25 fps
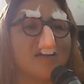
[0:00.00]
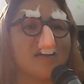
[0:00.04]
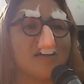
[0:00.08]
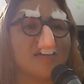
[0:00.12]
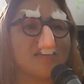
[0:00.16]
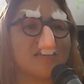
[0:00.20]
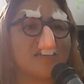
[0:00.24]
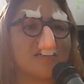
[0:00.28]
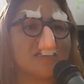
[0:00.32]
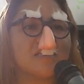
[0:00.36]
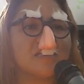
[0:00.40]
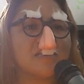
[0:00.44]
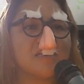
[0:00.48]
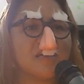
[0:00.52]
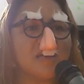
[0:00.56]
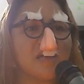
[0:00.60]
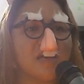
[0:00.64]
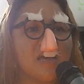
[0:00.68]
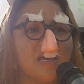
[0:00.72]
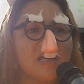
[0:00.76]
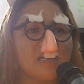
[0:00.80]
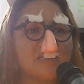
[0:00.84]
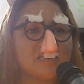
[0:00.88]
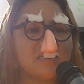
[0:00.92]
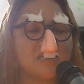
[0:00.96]
The
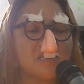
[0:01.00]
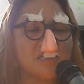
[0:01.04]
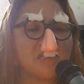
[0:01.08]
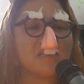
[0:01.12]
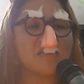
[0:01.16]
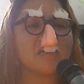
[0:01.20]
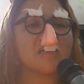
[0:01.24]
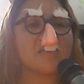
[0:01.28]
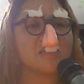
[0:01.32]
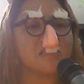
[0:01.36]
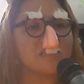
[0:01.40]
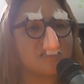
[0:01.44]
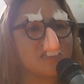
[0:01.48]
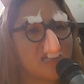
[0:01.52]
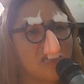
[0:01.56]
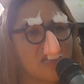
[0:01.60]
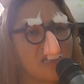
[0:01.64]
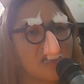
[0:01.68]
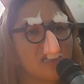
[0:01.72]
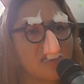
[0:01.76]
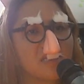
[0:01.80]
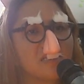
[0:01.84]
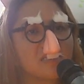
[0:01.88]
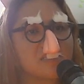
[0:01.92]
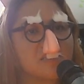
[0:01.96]
18th
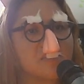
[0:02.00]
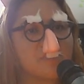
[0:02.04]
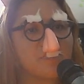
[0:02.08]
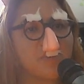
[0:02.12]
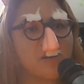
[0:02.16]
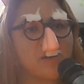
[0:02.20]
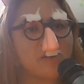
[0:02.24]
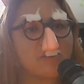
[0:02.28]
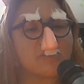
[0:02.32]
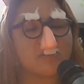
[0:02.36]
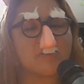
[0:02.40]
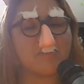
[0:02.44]
day is about